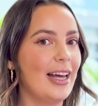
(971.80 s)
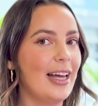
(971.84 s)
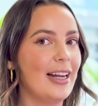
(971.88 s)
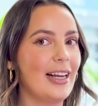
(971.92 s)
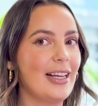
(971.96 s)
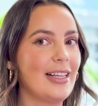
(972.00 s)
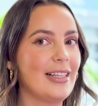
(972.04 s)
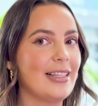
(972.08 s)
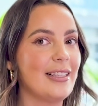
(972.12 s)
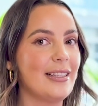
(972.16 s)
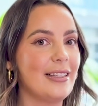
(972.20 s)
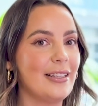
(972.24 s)
And I
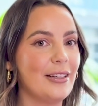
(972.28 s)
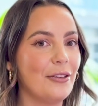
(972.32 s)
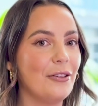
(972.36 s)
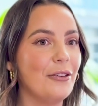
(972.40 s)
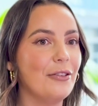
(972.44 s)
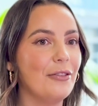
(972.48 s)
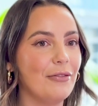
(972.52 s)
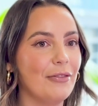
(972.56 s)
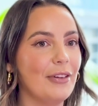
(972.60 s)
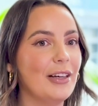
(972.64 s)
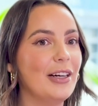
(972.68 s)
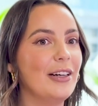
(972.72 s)
still
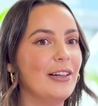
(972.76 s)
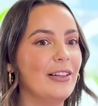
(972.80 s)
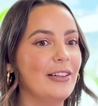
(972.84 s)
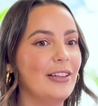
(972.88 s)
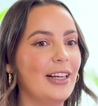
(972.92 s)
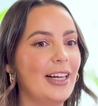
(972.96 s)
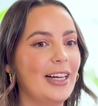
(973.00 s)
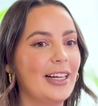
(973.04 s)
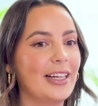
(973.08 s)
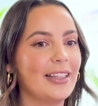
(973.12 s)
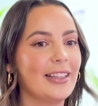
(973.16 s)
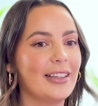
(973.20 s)
feel
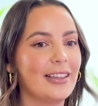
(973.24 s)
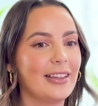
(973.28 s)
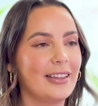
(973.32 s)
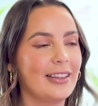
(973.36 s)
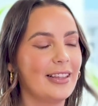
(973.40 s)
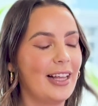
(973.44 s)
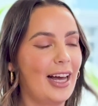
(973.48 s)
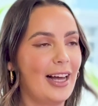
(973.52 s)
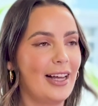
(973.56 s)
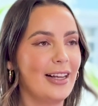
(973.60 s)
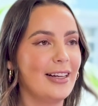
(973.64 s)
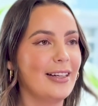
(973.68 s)
like
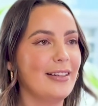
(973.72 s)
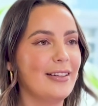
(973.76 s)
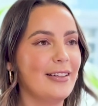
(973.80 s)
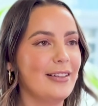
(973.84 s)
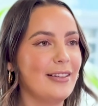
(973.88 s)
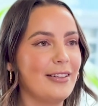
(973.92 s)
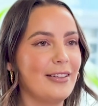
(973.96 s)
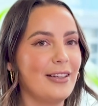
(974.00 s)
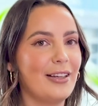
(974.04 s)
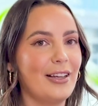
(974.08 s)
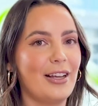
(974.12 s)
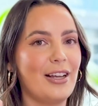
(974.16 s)
that
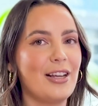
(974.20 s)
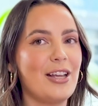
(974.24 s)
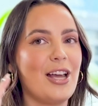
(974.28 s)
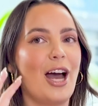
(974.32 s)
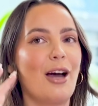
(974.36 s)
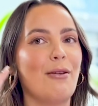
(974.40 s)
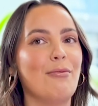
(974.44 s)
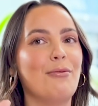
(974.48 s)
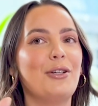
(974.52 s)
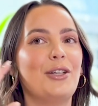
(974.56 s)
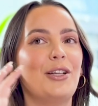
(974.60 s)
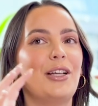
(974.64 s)

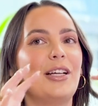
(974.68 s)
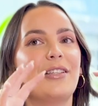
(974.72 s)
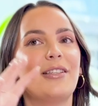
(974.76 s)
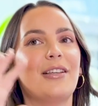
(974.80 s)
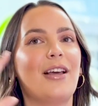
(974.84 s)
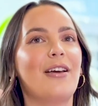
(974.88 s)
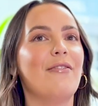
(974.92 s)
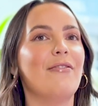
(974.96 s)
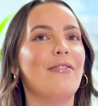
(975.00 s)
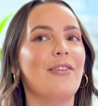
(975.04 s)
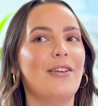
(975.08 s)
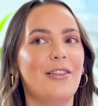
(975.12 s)
encapsulates
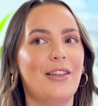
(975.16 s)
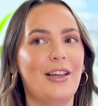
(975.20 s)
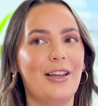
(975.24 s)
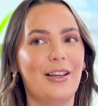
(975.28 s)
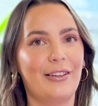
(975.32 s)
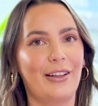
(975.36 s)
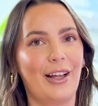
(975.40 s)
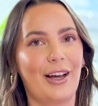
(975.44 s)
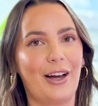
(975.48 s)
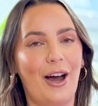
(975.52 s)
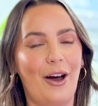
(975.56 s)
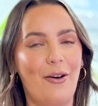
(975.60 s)
everything
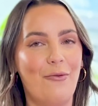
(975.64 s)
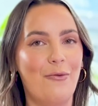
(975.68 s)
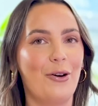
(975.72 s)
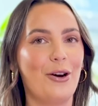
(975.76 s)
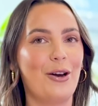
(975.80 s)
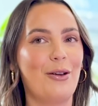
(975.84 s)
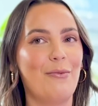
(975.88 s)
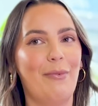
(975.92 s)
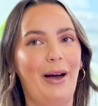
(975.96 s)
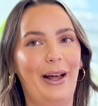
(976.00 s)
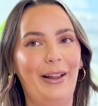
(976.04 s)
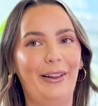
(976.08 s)
like I want
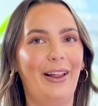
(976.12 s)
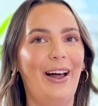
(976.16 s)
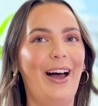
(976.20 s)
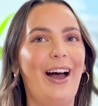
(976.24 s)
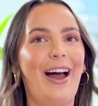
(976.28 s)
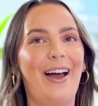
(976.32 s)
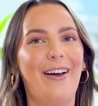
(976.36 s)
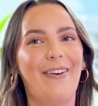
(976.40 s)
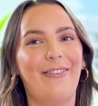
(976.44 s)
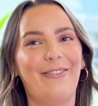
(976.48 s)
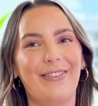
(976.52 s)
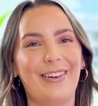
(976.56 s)
in my
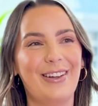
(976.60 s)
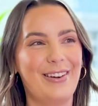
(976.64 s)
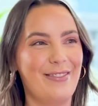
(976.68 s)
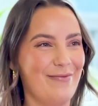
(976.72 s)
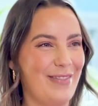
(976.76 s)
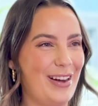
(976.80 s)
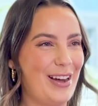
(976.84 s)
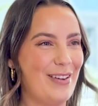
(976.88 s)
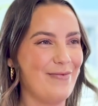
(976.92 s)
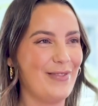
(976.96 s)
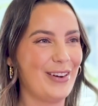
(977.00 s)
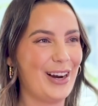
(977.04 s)
life and
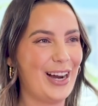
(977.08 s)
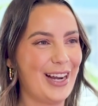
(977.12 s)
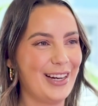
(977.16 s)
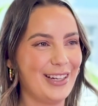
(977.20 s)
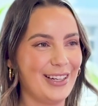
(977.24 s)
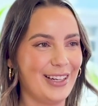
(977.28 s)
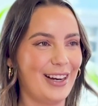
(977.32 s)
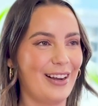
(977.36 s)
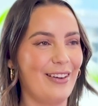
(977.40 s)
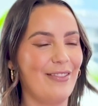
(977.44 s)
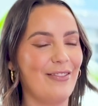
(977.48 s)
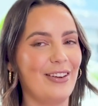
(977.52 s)
my brand
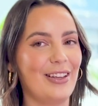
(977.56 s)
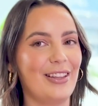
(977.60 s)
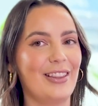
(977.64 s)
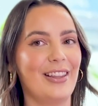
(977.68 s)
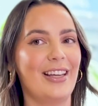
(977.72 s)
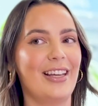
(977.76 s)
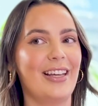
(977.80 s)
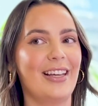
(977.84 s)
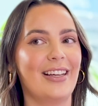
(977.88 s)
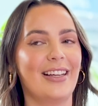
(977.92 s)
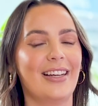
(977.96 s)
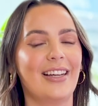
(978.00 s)
and everything.